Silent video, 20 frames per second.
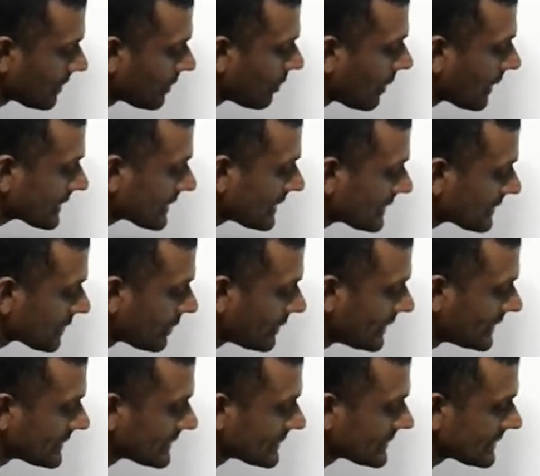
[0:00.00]
What can go
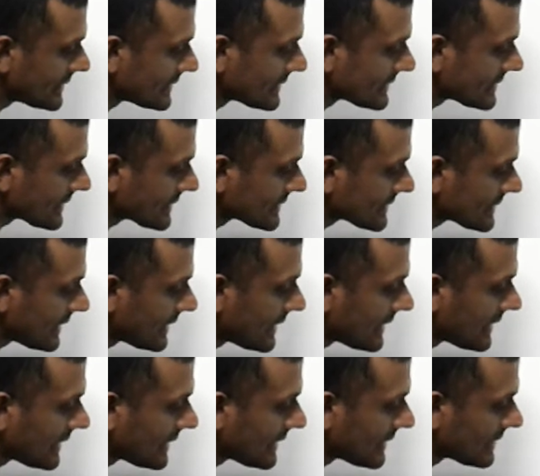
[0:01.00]
into 36
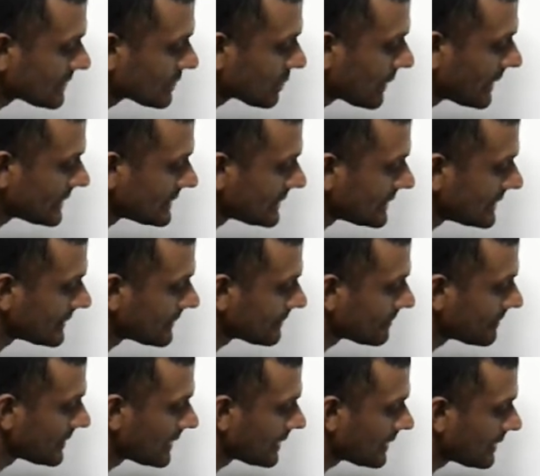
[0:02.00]
and 20?
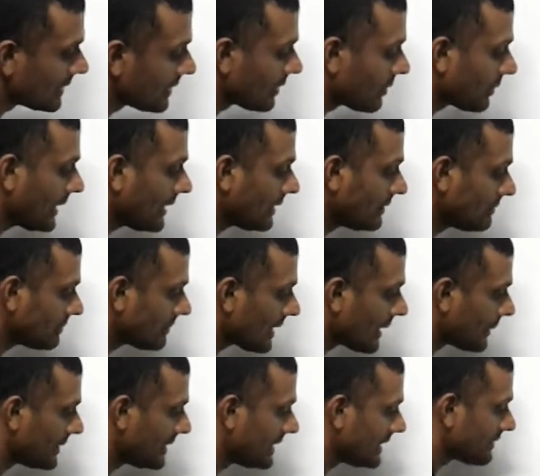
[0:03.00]
Well,
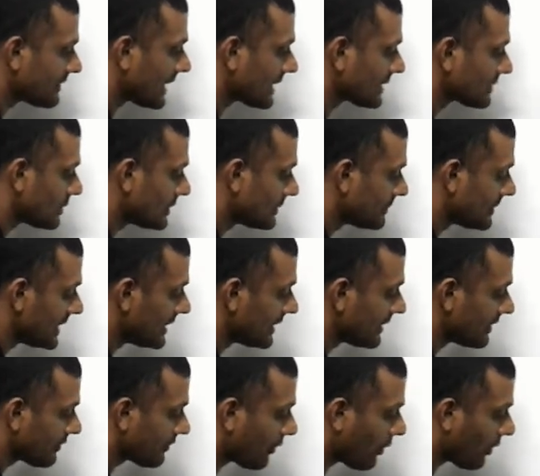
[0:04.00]
I believe that would
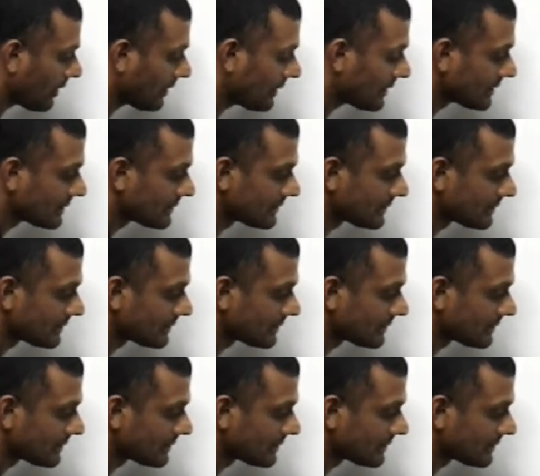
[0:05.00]
be 4.